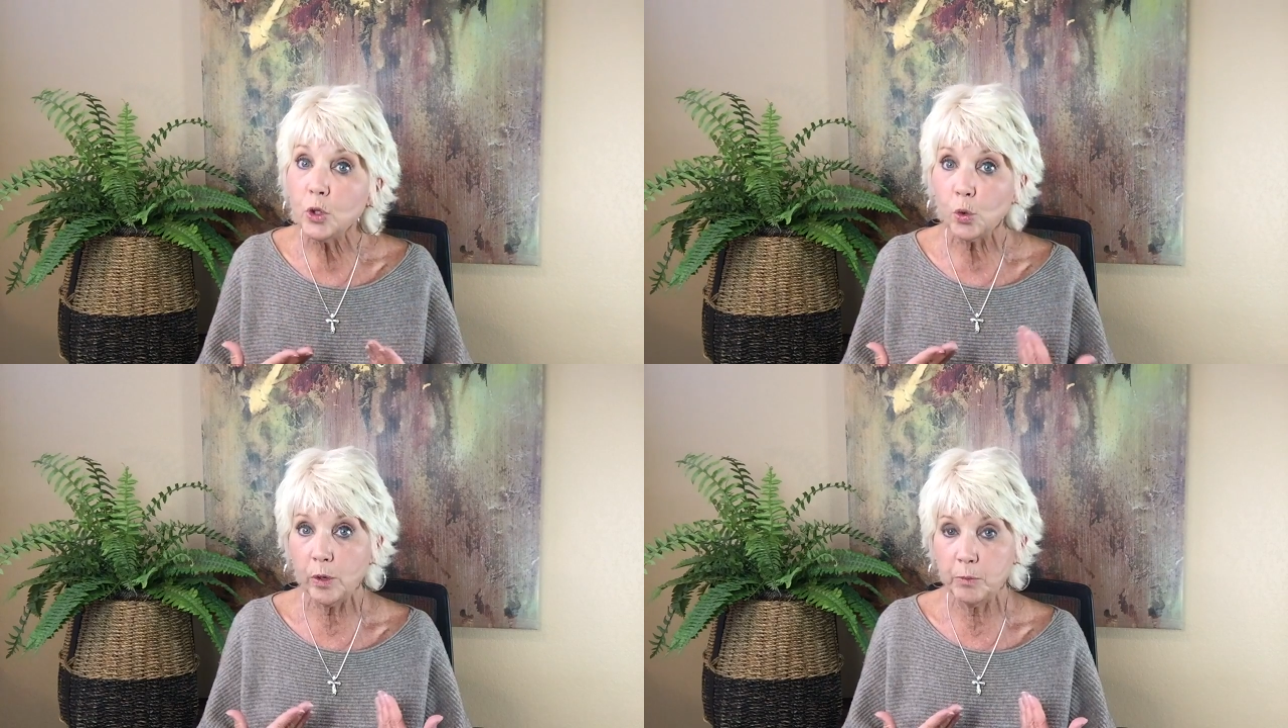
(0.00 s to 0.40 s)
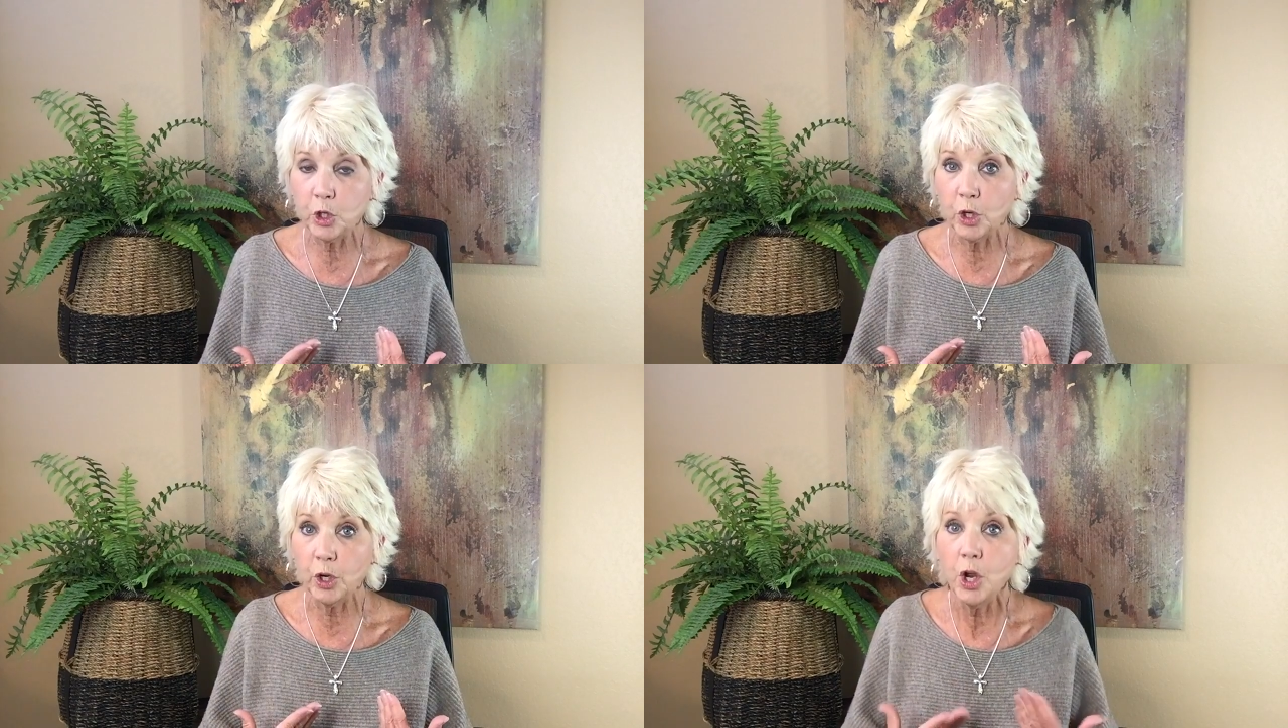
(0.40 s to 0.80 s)

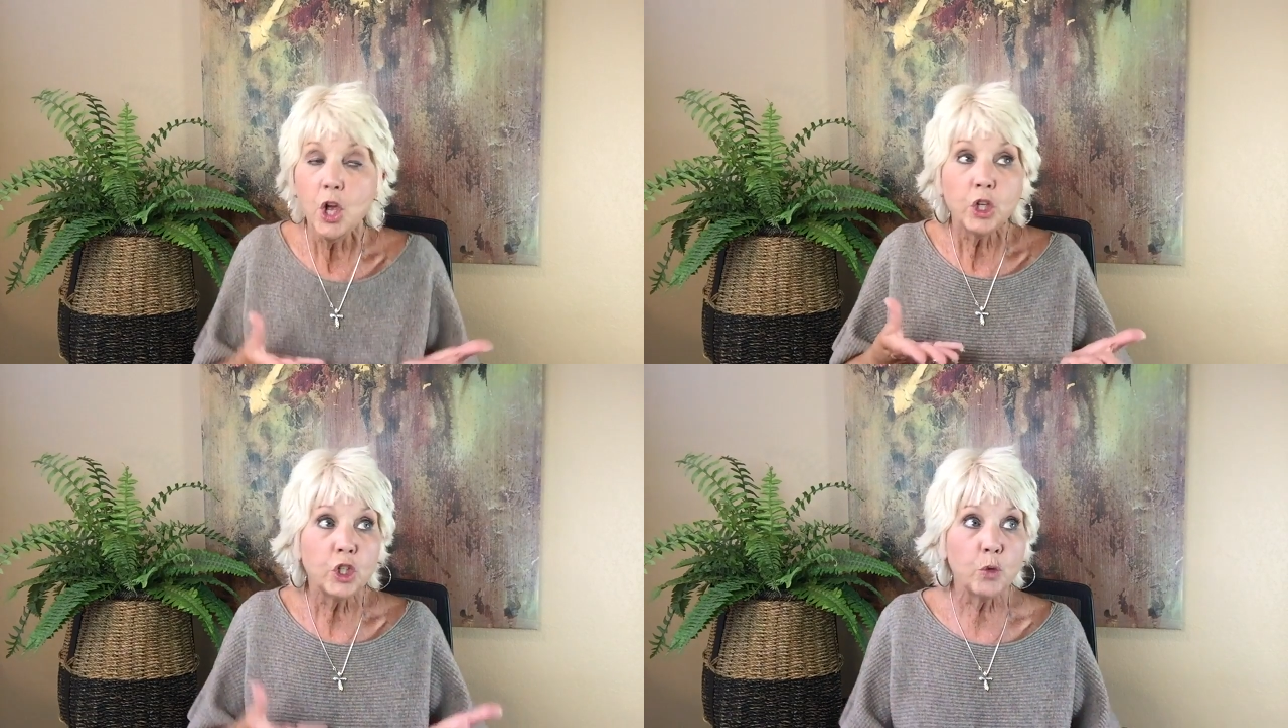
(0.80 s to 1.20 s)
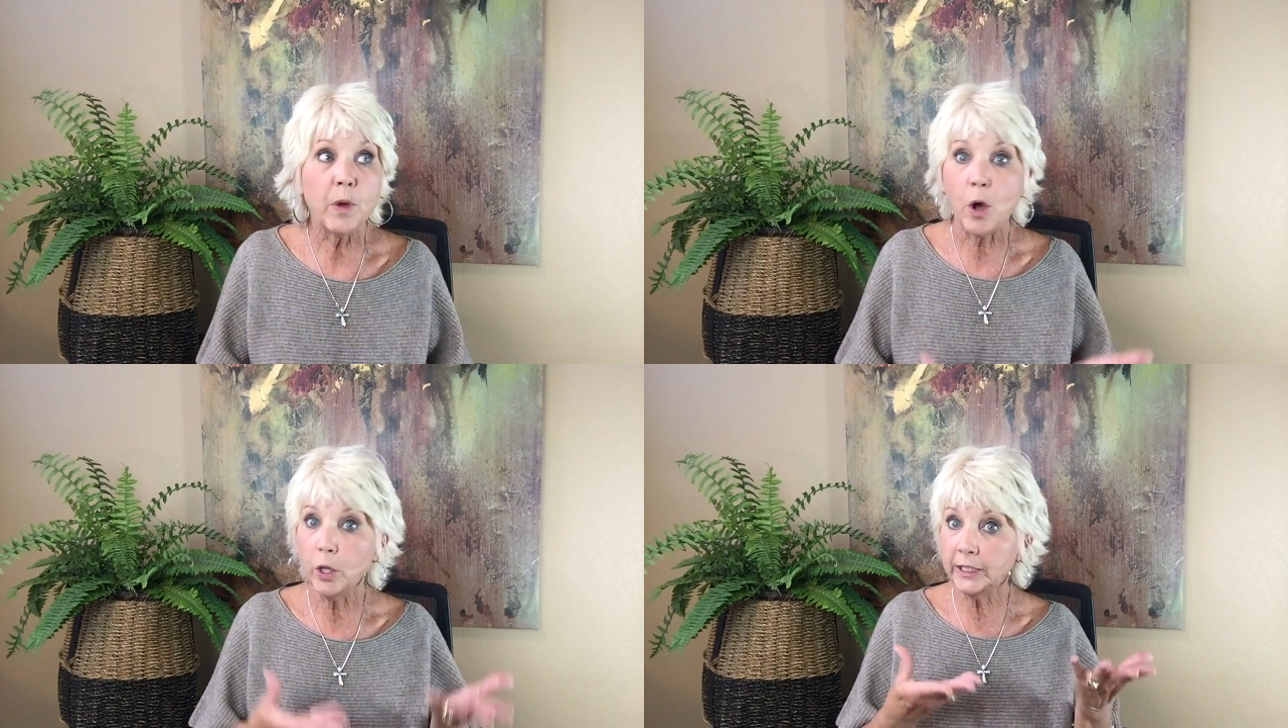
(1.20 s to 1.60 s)
Scripture. Do
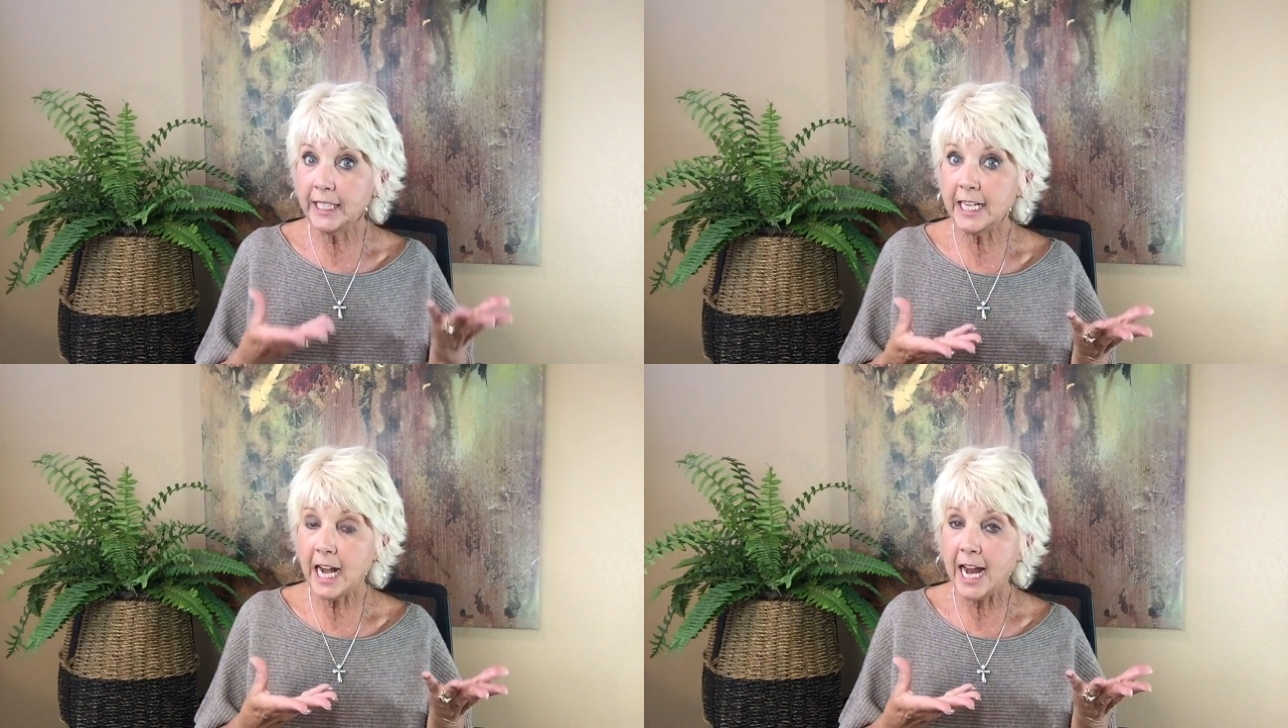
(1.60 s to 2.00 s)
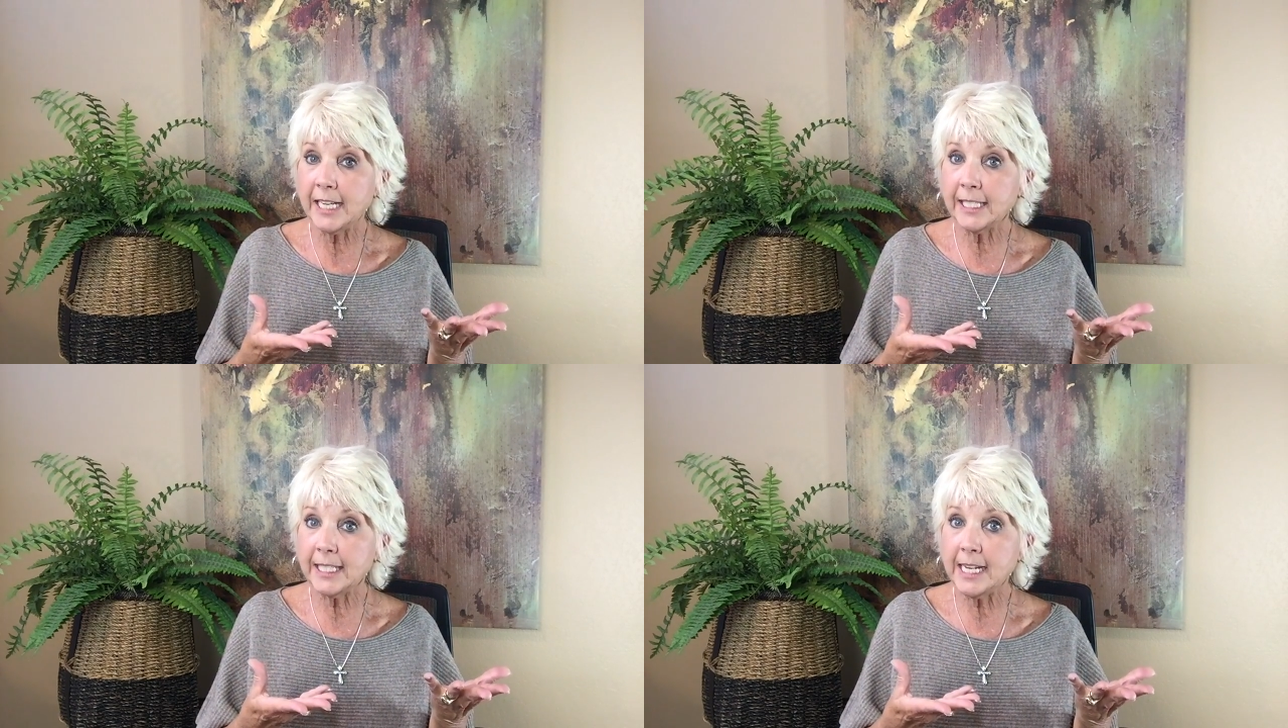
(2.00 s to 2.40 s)
we hold it in high
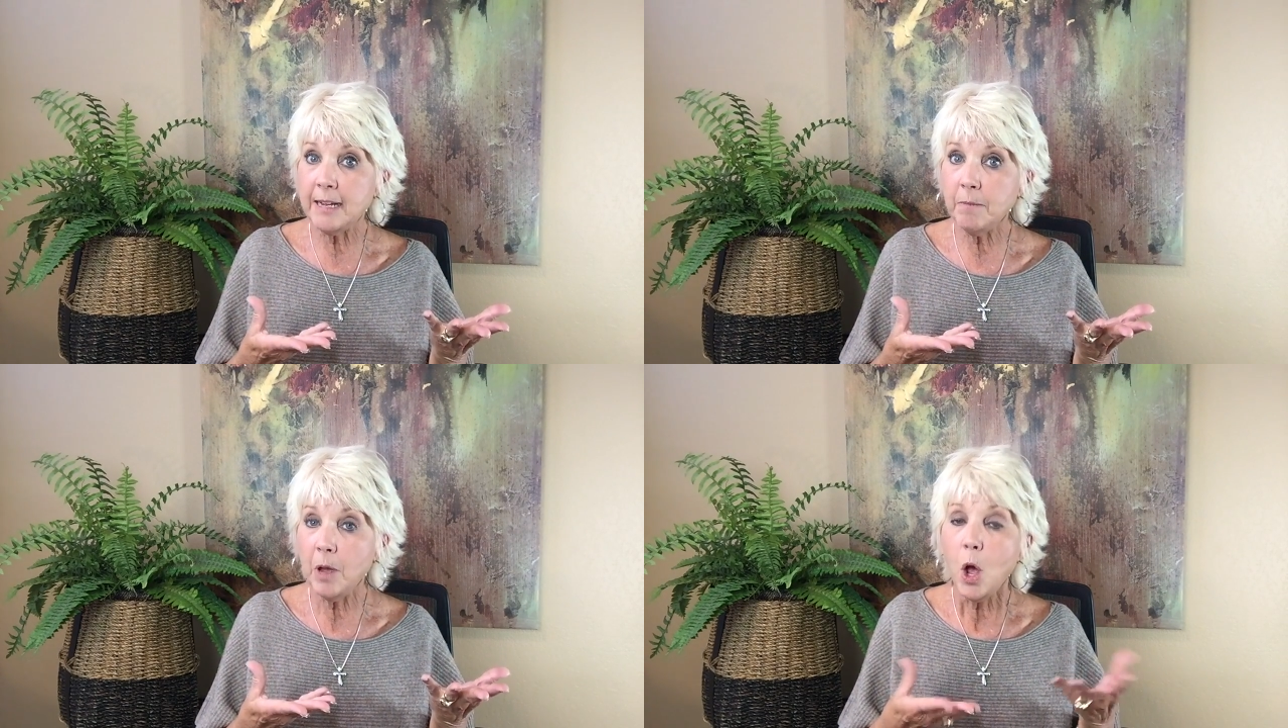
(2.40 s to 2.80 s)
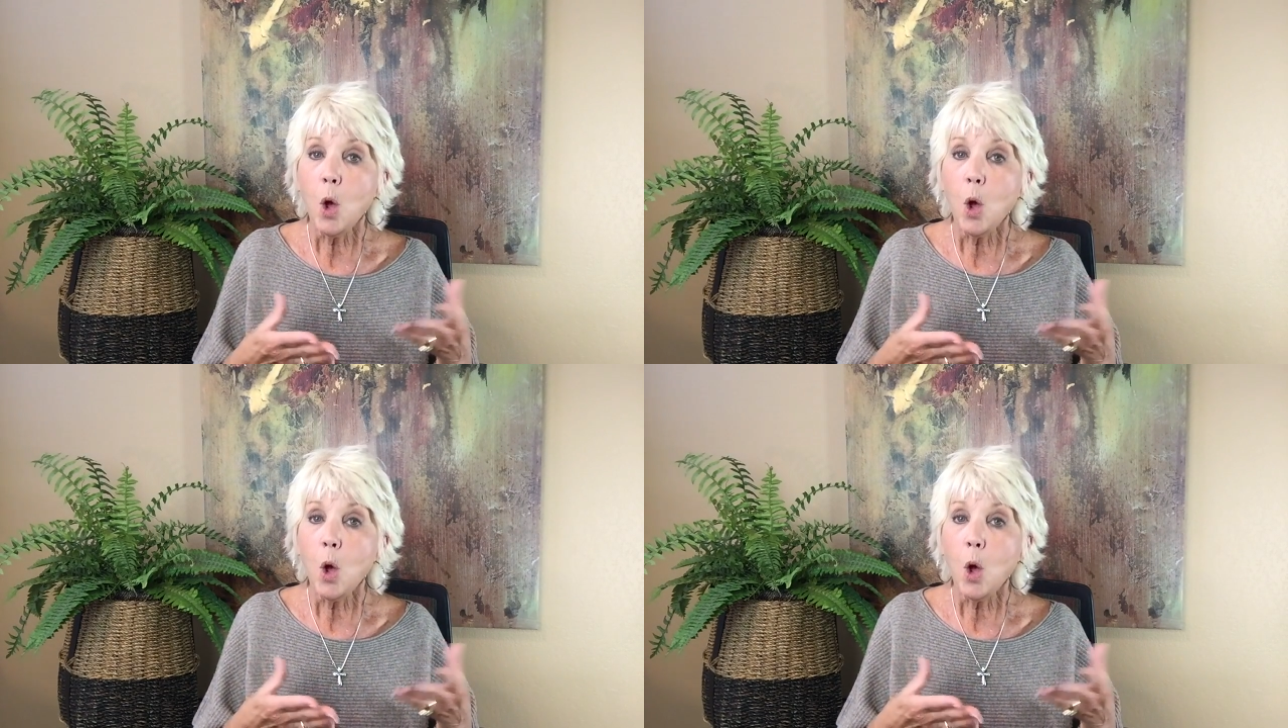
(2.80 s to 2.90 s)
esteem?